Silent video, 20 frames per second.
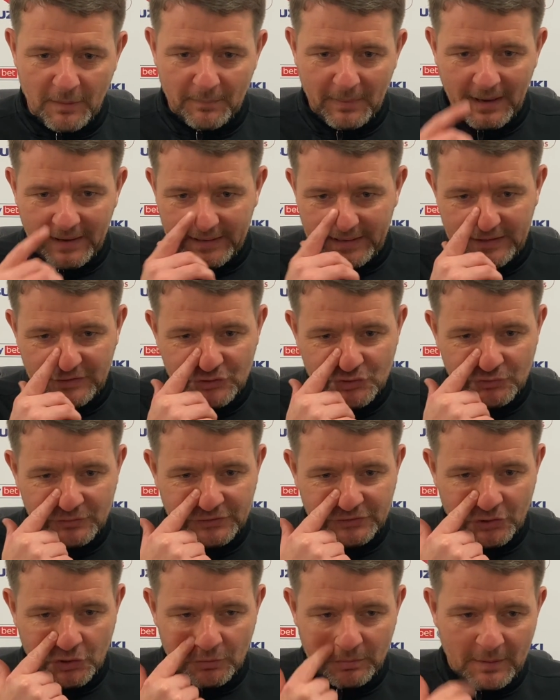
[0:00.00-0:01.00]
back,
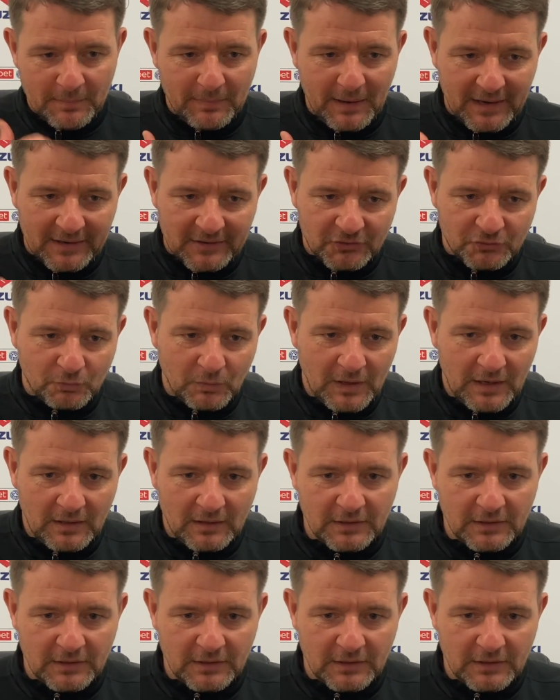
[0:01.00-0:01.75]
injuries are coming back as well.